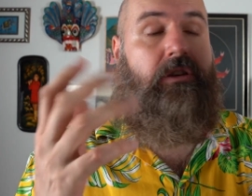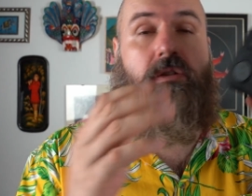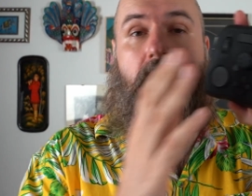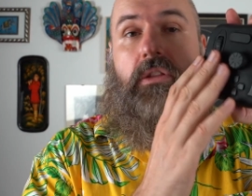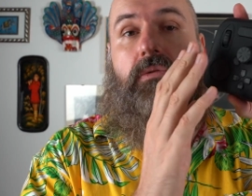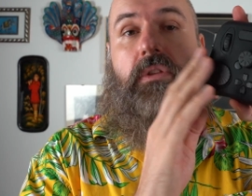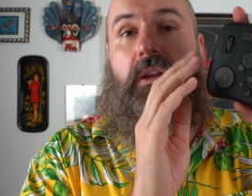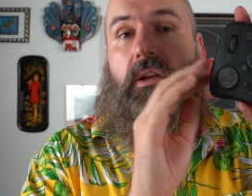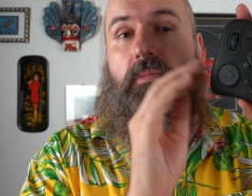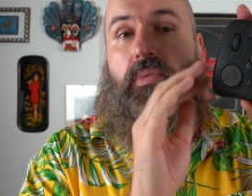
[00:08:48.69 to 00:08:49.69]
you can do
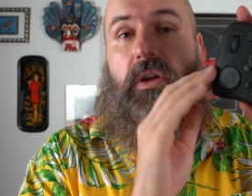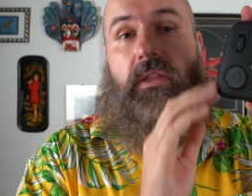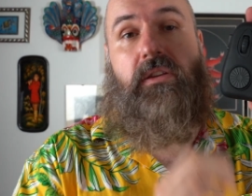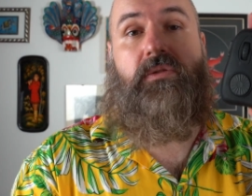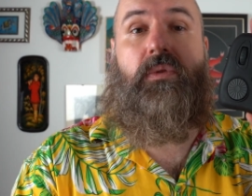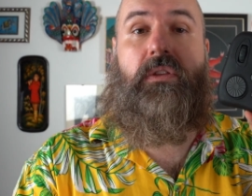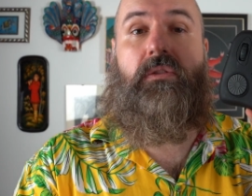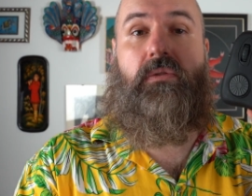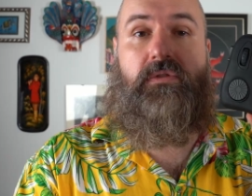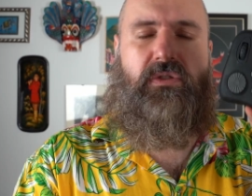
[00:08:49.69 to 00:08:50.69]
that and bring this with
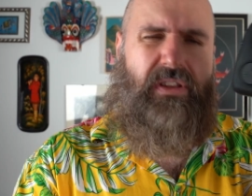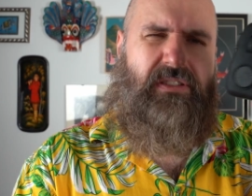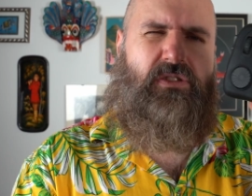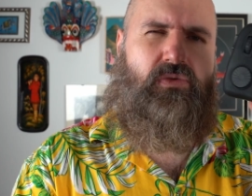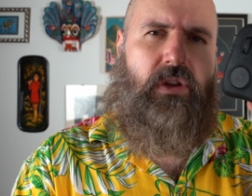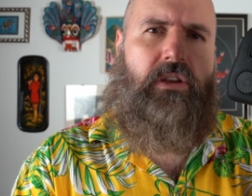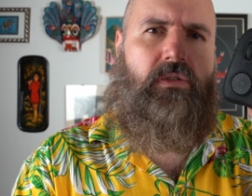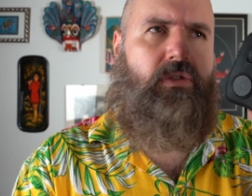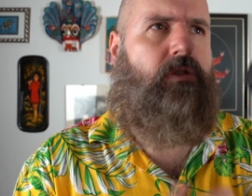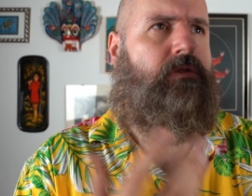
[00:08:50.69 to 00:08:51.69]
you. So this is really
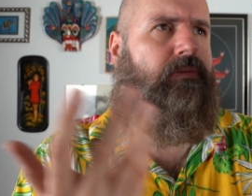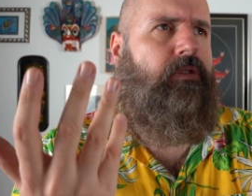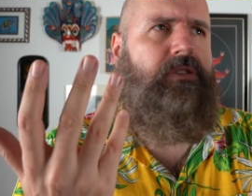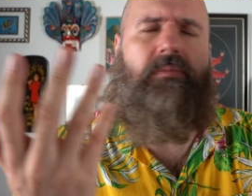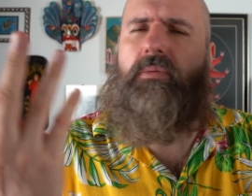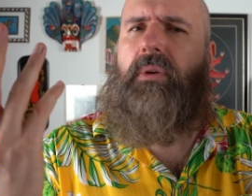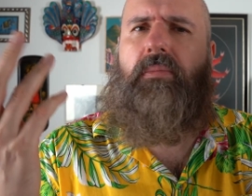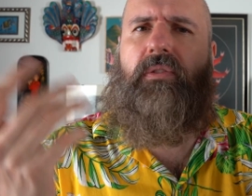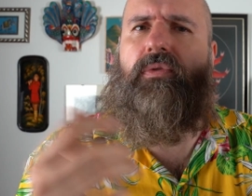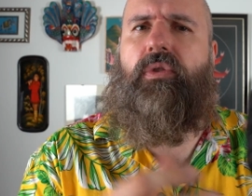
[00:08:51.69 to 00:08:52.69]
good. Also, for example,
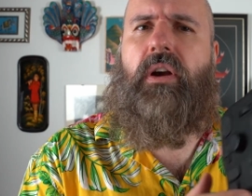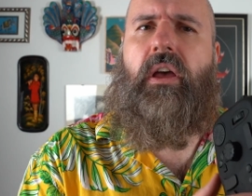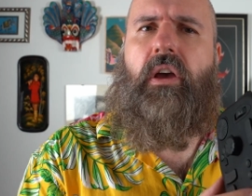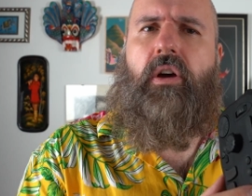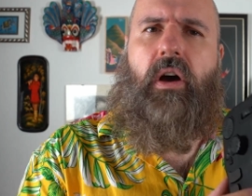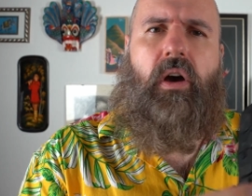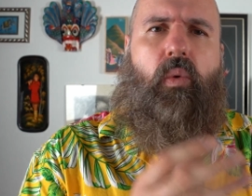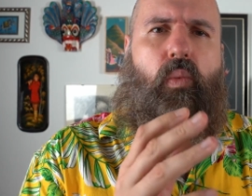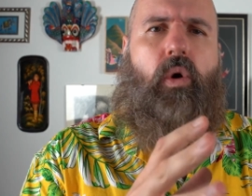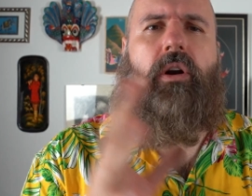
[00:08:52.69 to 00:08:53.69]
maybe for
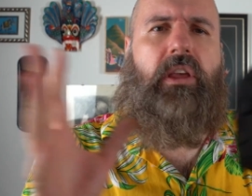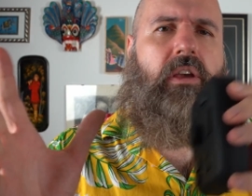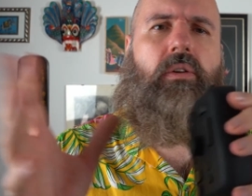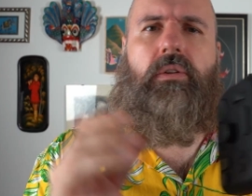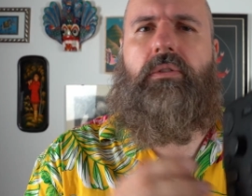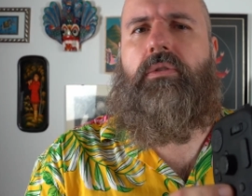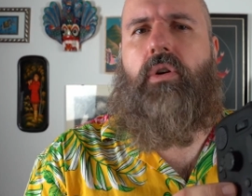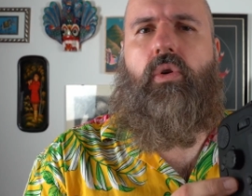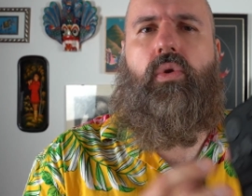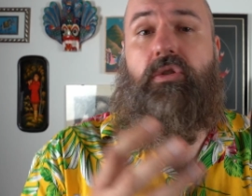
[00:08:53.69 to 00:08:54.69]
uh, working on the
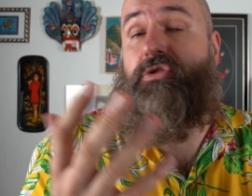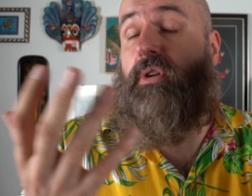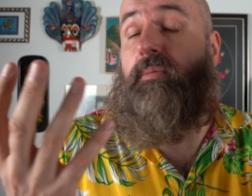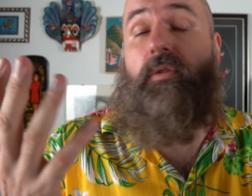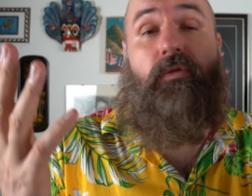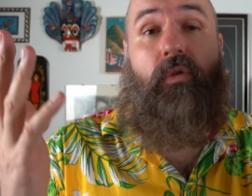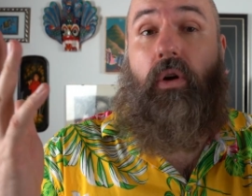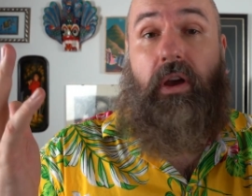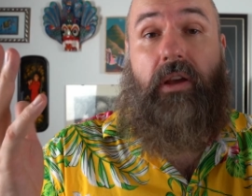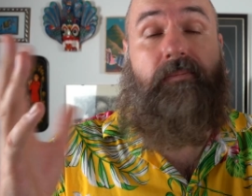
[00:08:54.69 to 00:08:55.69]
go or travel
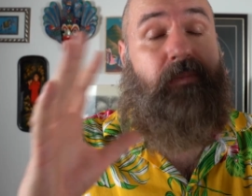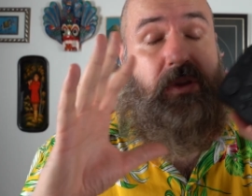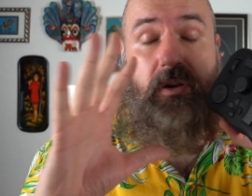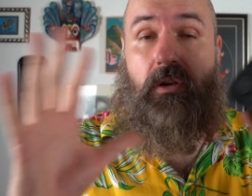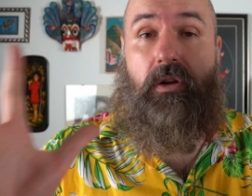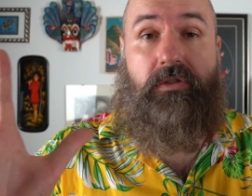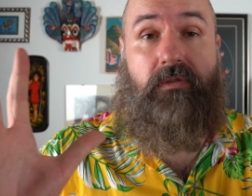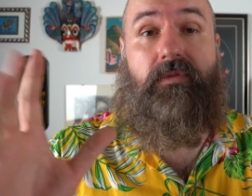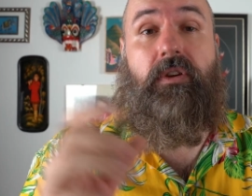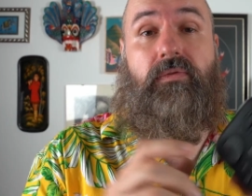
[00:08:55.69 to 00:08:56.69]
vlogging, lots
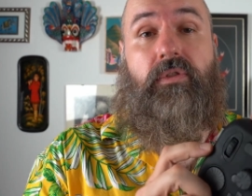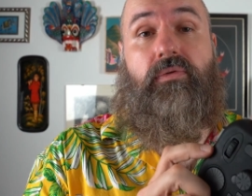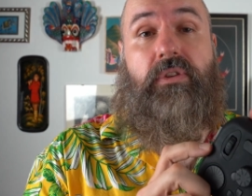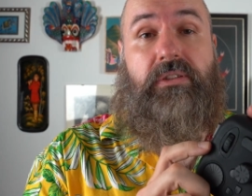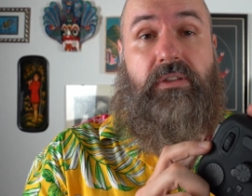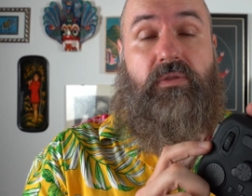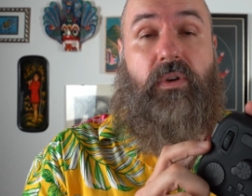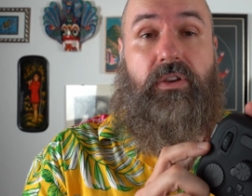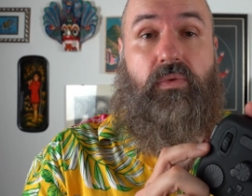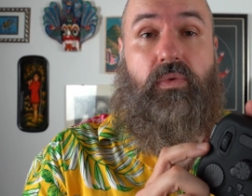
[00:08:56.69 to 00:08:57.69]
of different reasons
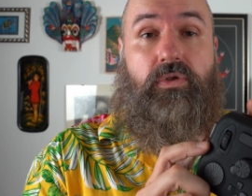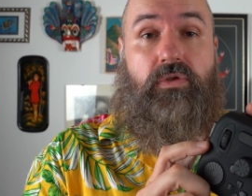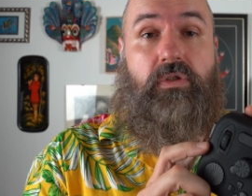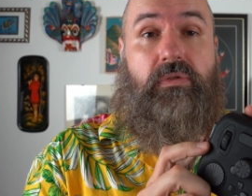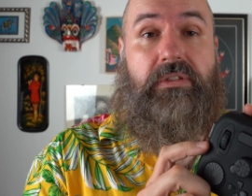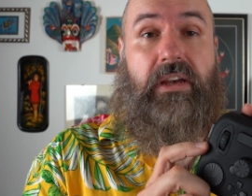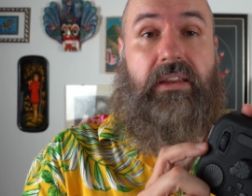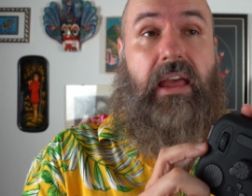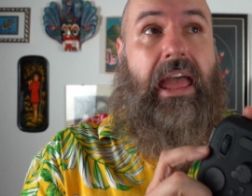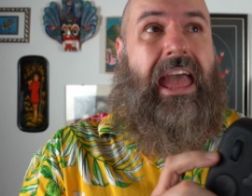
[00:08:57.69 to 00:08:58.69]
why you want to use that.
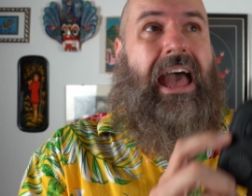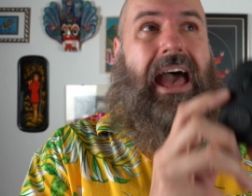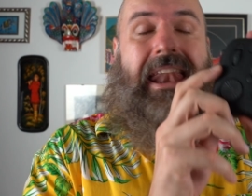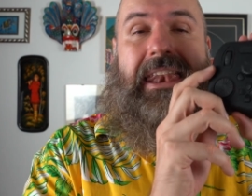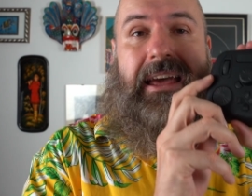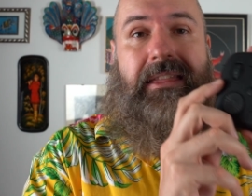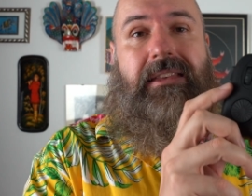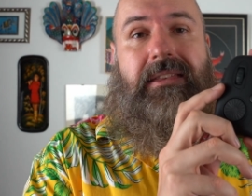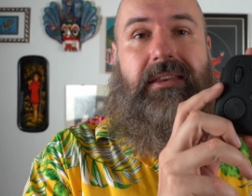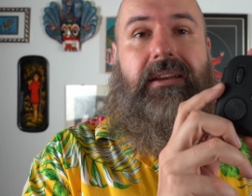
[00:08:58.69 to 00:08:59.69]
Another
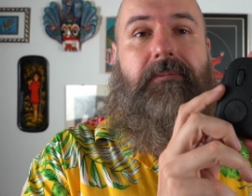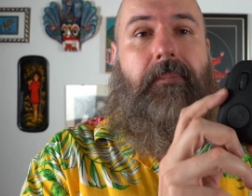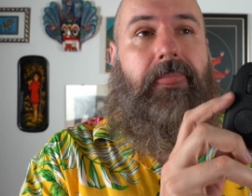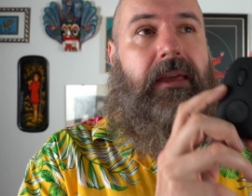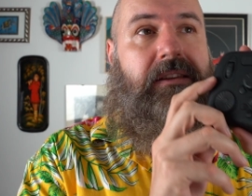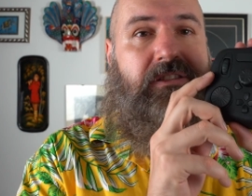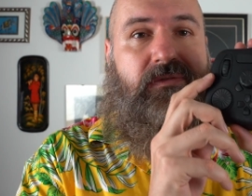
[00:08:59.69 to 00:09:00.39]
thing that is